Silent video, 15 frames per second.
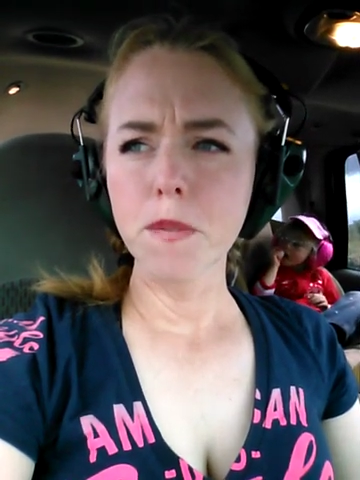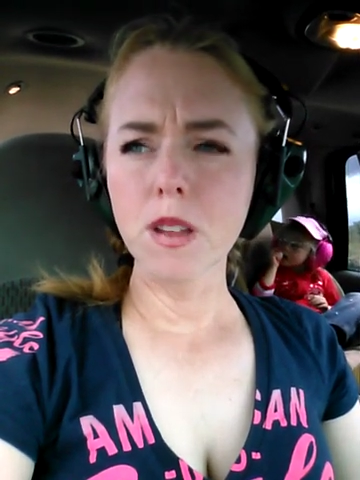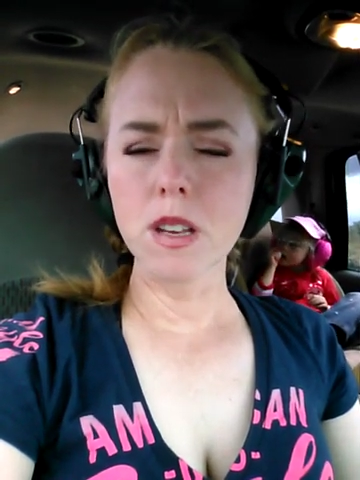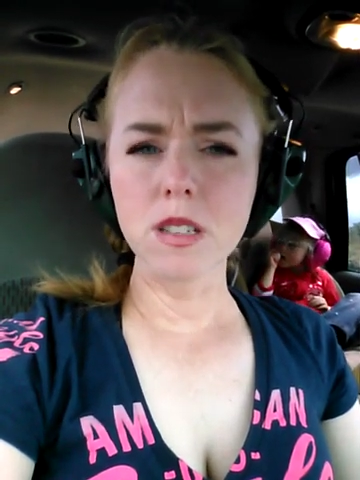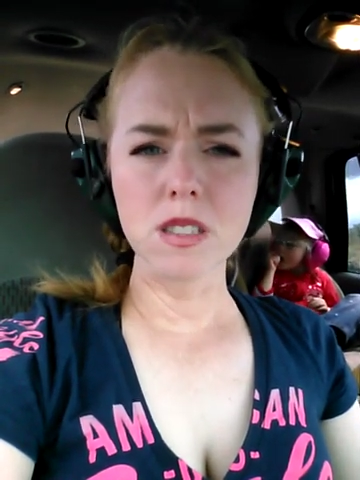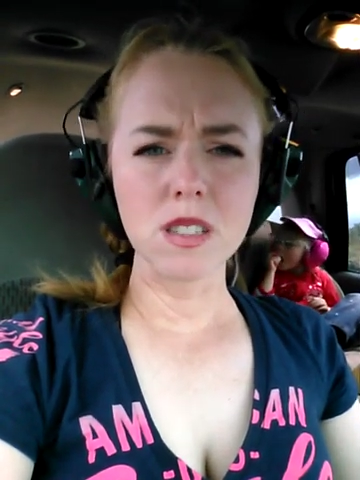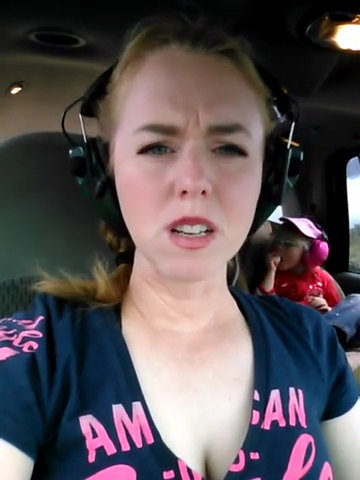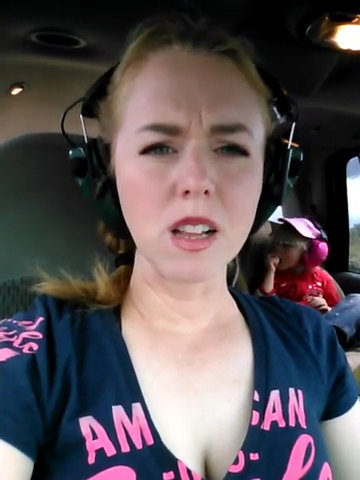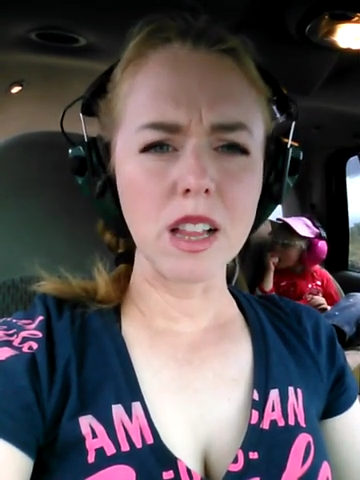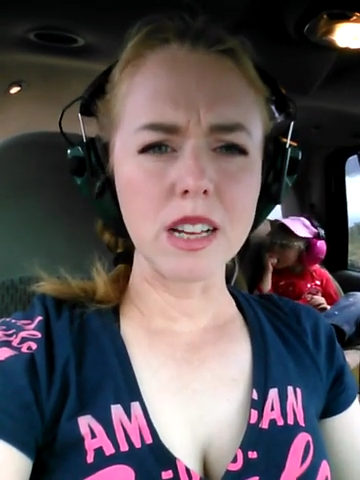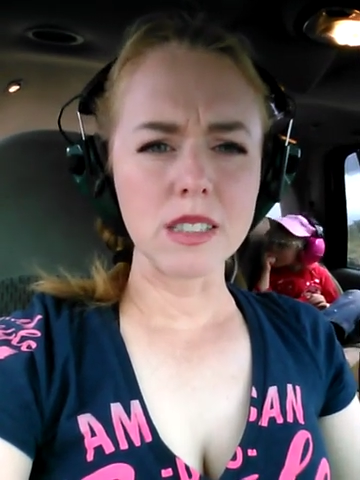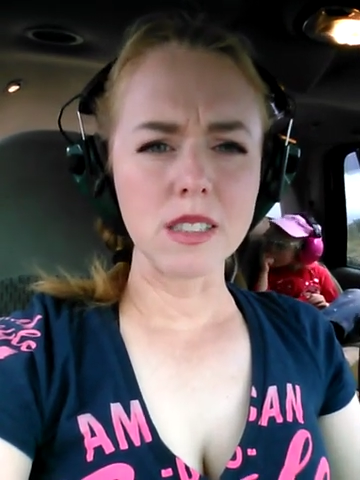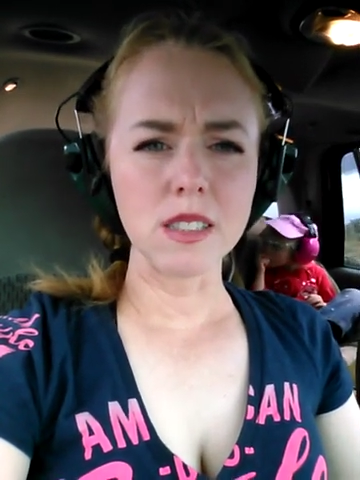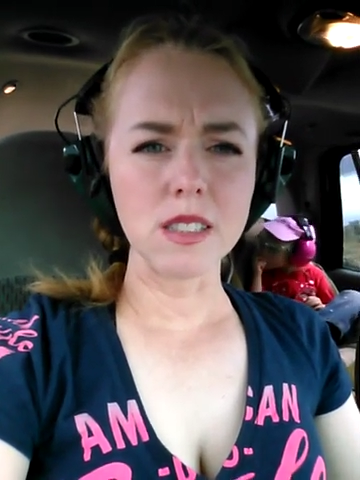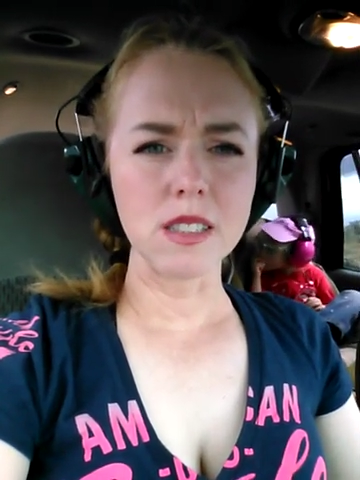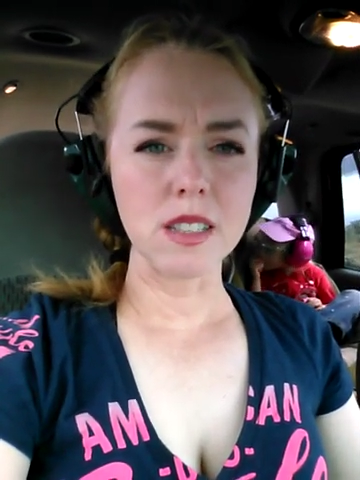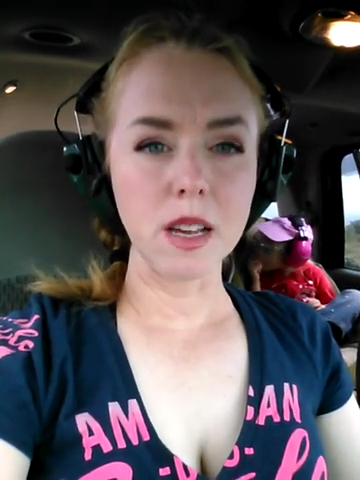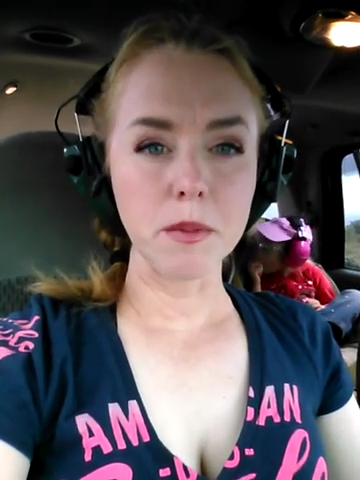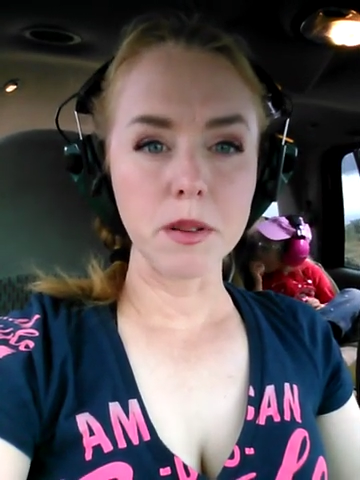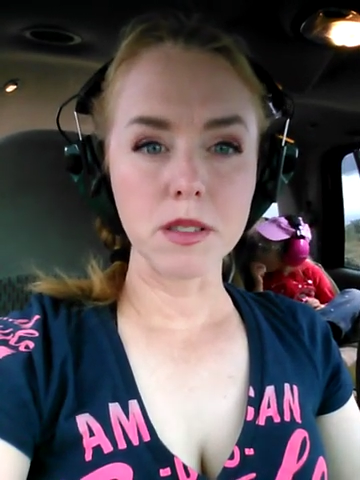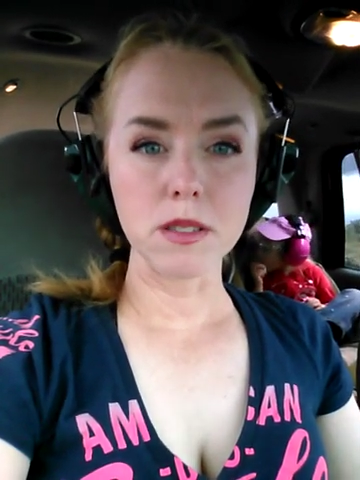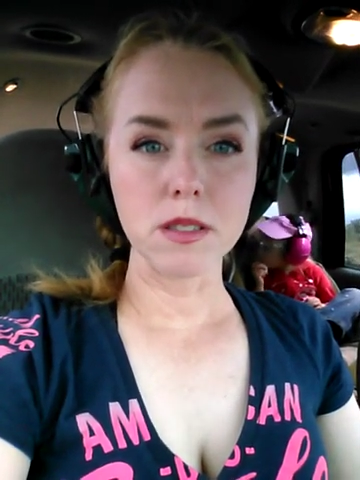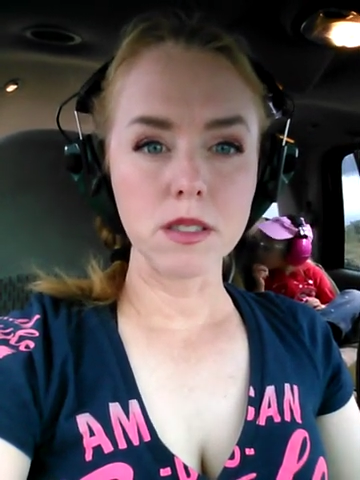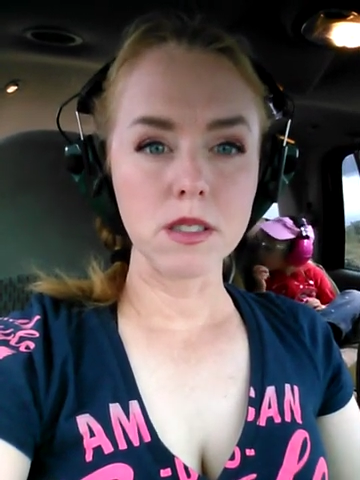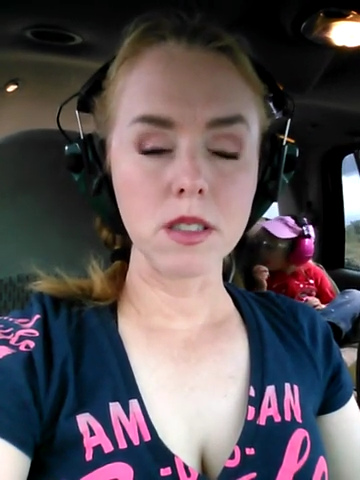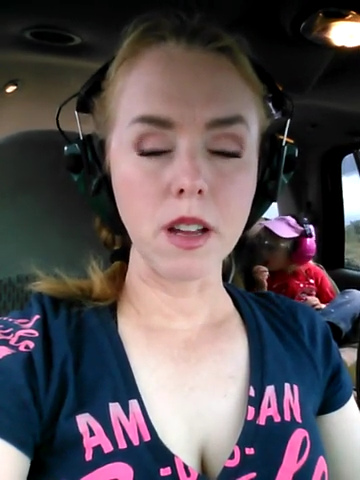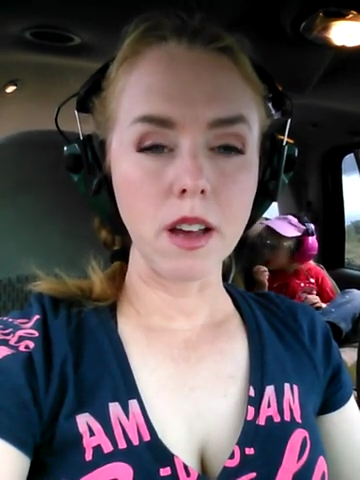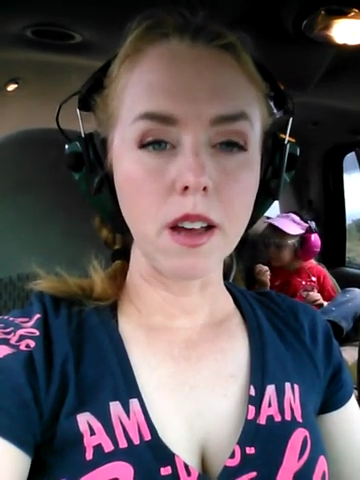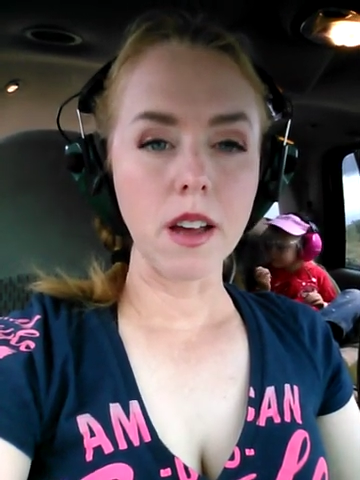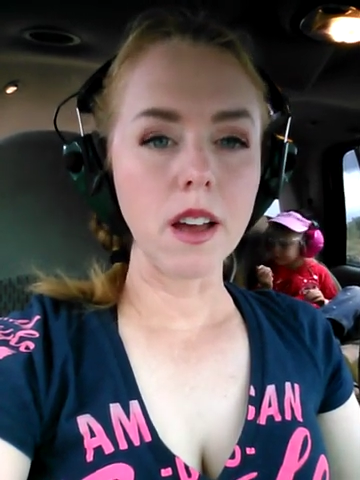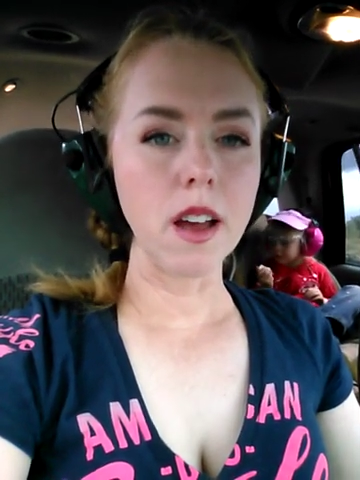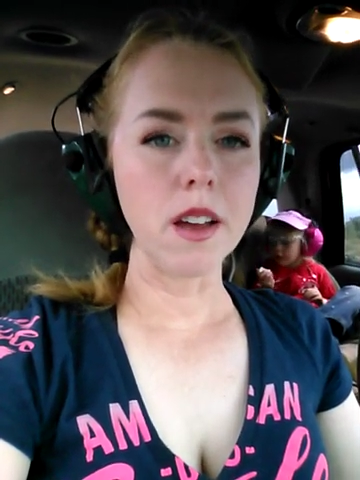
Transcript: his sunglasses this time because duh,